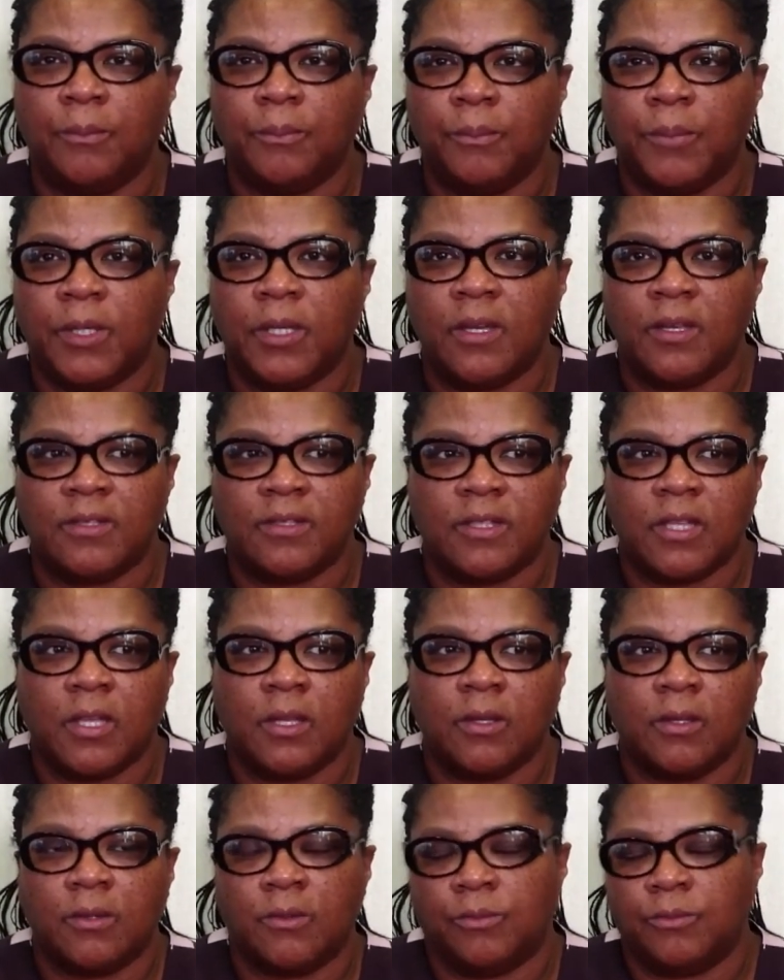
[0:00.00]
because
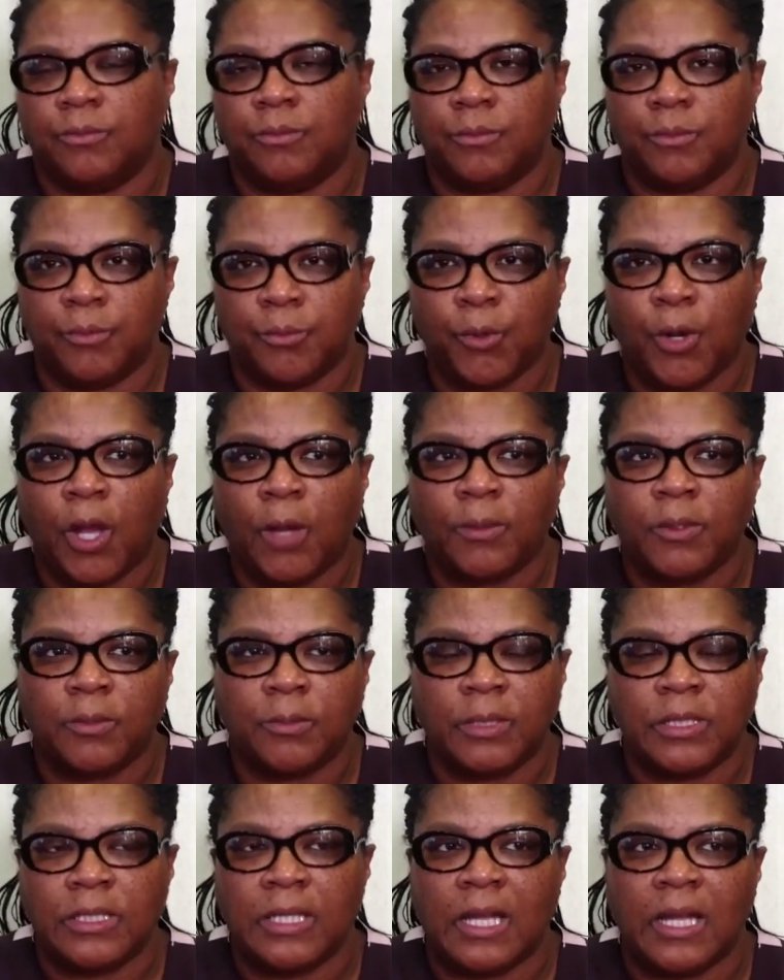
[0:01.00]
they'll probably
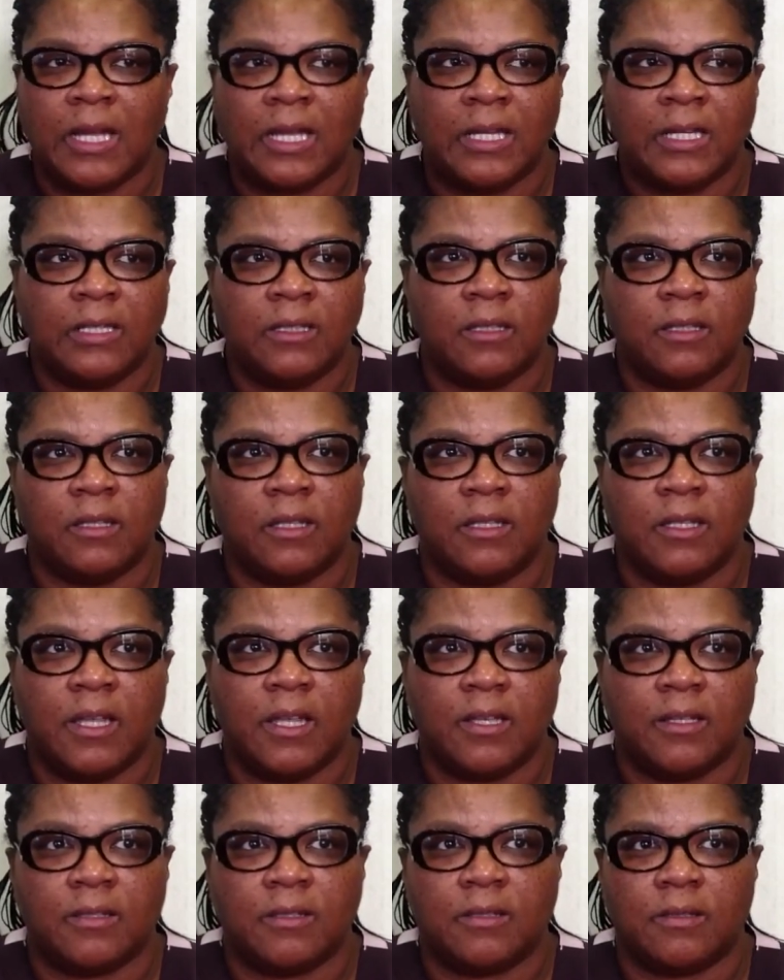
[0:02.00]
be dying in the
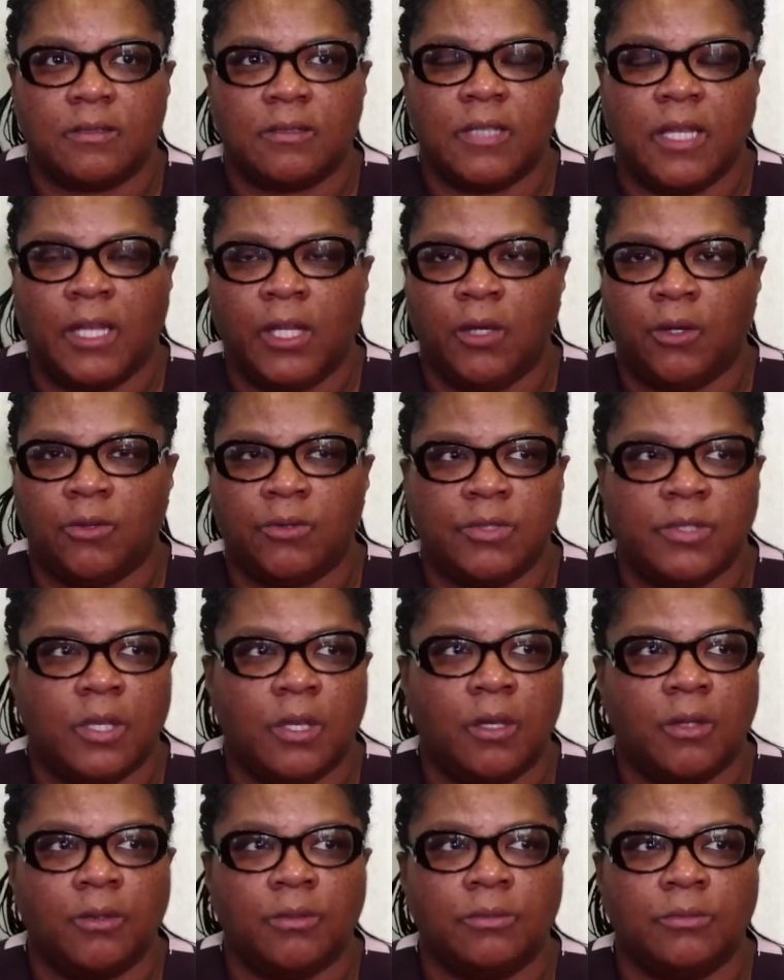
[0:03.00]
next day or
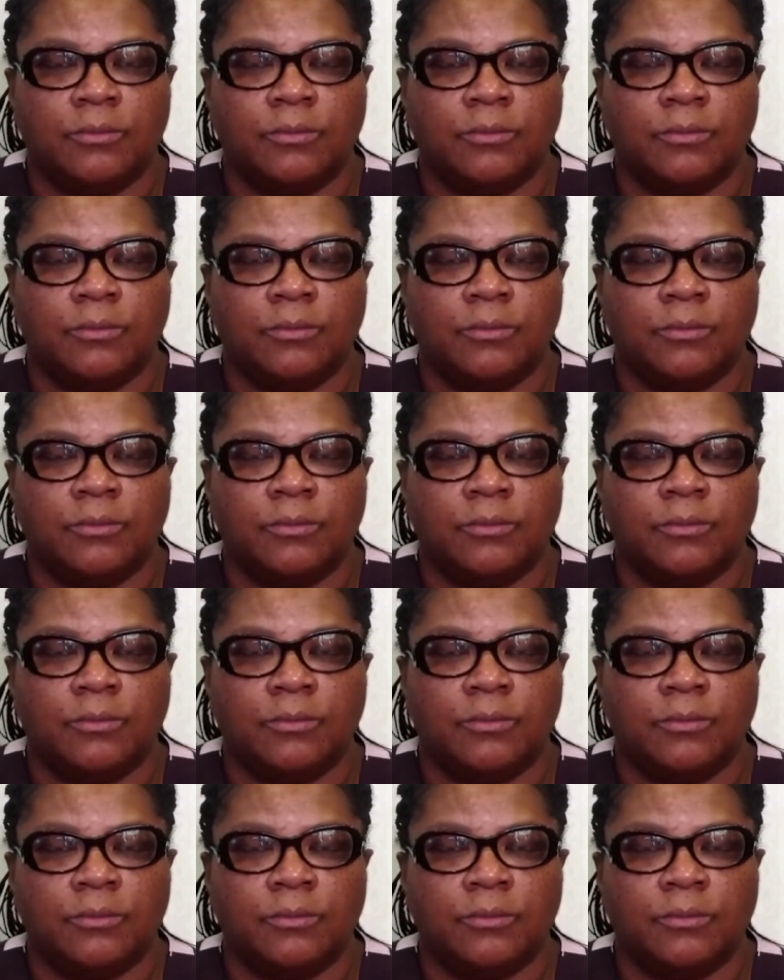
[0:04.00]
so.